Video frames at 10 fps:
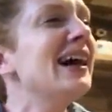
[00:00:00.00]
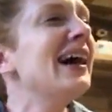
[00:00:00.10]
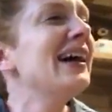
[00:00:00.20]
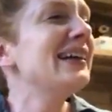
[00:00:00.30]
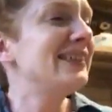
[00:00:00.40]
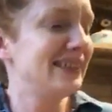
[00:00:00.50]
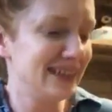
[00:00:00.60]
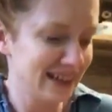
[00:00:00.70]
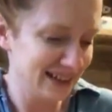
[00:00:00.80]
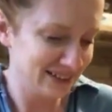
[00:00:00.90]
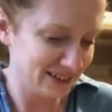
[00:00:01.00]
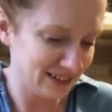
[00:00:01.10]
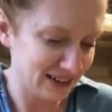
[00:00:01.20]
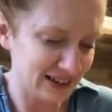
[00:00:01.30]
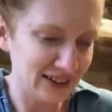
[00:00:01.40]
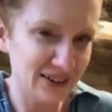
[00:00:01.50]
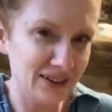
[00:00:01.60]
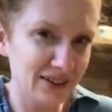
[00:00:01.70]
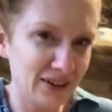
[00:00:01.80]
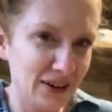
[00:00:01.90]
And she's like,
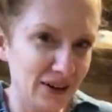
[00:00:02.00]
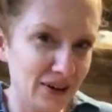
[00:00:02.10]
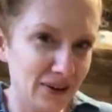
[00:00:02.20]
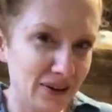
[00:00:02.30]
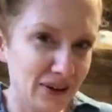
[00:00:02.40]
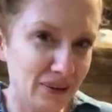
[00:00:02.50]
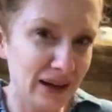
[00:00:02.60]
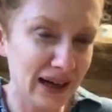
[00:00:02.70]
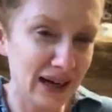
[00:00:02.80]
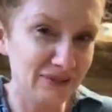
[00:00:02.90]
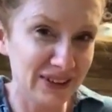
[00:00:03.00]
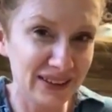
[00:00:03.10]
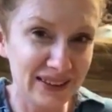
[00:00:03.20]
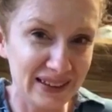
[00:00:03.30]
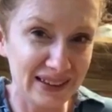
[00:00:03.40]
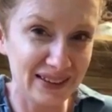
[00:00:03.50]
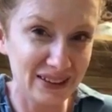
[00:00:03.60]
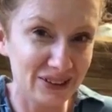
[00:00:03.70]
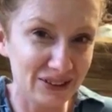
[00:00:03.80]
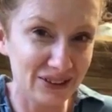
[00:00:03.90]
oh no, what happened? Thinking
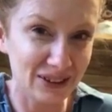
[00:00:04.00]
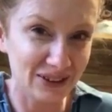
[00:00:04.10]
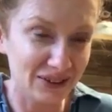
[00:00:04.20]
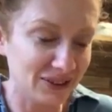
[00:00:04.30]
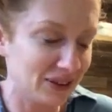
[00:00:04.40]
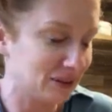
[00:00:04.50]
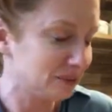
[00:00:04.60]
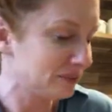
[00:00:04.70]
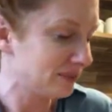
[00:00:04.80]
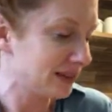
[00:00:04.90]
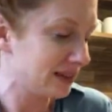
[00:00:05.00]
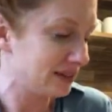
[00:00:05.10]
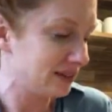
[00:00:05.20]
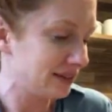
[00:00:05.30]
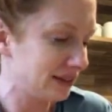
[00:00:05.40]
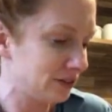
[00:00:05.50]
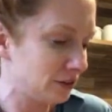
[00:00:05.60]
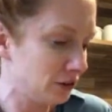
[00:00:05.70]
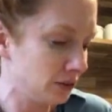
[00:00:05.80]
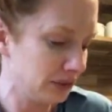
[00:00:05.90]
like her daughter is hurt. And she's like,
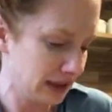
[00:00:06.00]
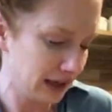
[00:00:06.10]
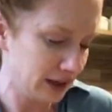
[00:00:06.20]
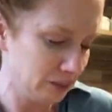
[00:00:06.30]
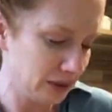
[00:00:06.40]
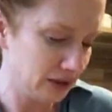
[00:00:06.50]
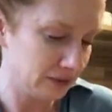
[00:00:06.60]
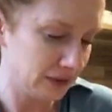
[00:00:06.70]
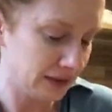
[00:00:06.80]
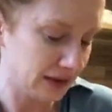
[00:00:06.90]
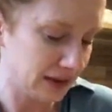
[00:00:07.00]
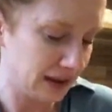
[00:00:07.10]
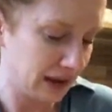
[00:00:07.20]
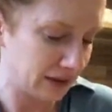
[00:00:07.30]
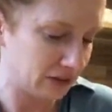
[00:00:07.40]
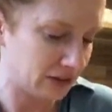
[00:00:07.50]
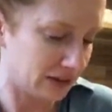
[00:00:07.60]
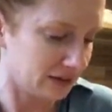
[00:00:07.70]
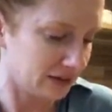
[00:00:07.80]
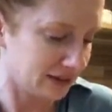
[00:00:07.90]
so we had a bit of an
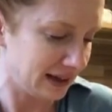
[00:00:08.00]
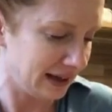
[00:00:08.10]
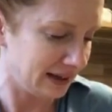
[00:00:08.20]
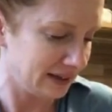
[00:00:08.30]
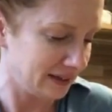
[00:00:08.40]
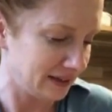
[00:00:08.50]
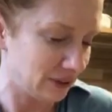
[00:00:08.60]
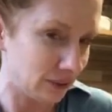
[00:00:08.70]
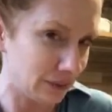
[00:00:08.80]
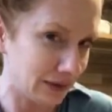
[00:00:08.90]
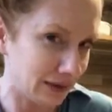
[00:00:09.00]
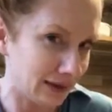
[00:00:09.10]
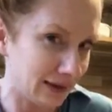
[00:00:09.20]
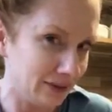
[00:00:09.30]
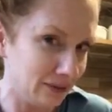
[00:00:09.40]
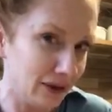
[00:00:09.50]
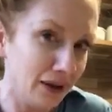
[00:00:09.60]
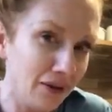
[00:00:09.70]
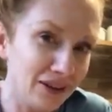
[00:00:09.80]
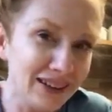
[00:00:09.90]
accident today. And it's like, okay,
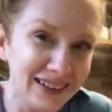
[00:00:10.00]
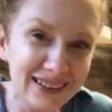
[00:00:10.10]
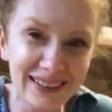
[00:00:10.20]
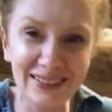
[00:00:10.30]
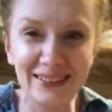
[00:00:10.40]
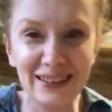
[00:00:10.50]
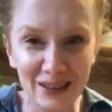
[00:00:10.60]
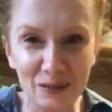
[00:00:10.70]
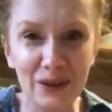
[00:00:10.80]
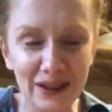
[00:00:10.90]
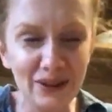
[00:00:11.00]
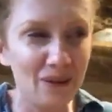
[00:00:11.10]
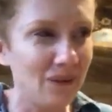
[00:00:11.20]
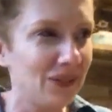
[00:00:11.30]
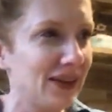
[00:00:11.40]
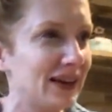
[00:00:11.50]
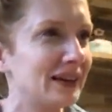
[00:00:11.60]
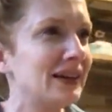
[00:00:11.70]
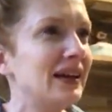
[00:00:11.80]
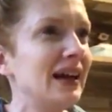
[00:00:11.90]
well, and she explained the whole thing.
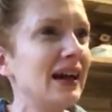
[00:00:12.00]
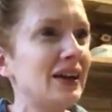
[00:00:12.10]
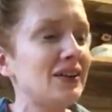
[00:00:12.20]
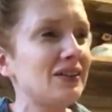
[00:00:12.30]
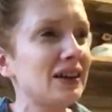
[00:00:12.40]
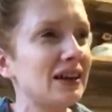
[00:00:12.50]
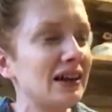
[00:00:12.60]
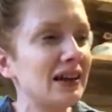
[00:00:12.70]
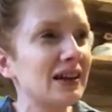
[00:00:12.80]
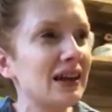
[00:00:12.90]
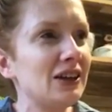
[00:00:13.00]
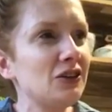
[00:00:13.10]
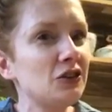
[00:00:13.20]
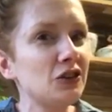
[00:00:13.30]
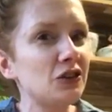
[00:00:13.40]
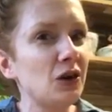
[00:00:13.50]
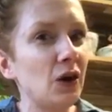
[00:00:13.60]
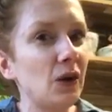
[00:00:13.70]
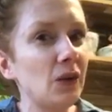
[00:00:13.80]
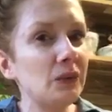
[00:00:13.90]
And she's like, can you just
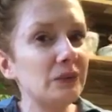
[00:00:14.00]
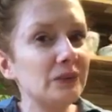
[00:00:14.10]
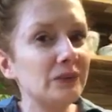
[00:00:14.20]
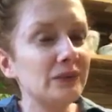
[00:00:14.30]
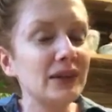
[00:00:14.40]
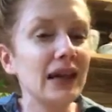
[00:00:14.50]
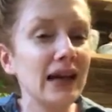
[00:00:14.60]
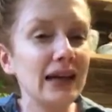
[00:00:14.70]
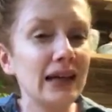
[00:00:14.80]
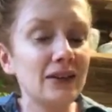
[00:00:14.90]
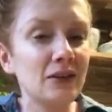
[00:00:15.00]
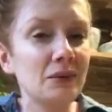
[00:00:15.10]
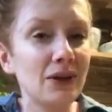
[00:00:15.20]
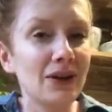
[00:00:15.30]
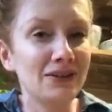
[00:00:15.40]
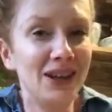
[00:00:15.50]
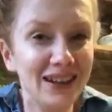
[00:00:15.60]
go and get some Dawn?